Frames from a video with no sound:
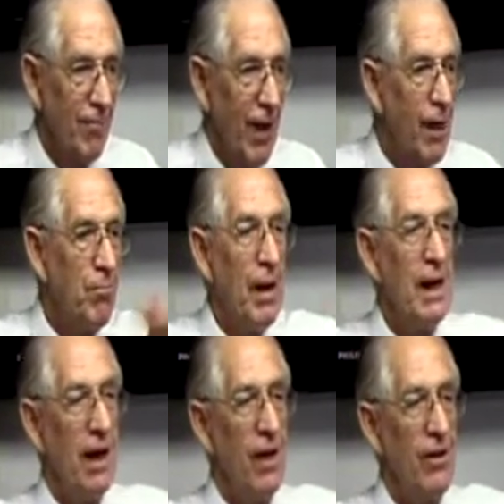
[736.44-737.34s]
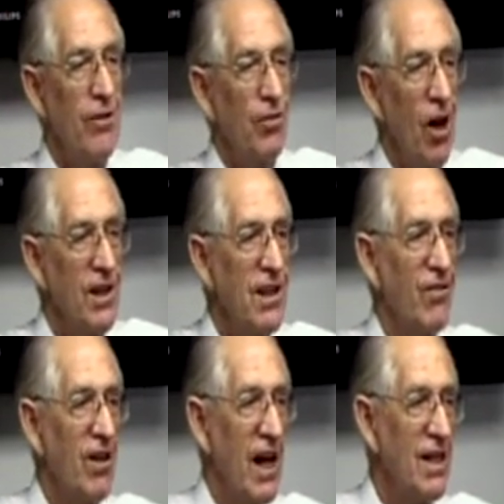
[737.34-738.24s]
And bingo, you've got
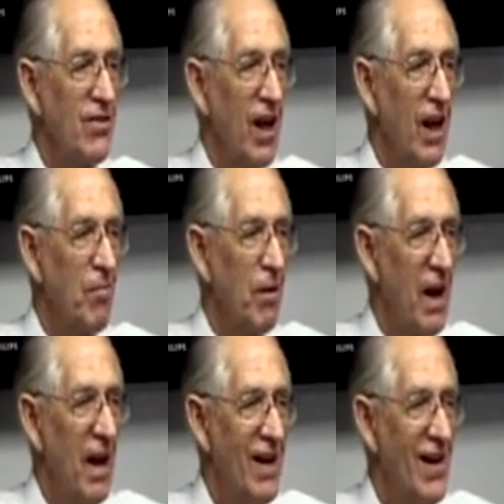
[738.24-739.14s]
7 days of unleavened bread,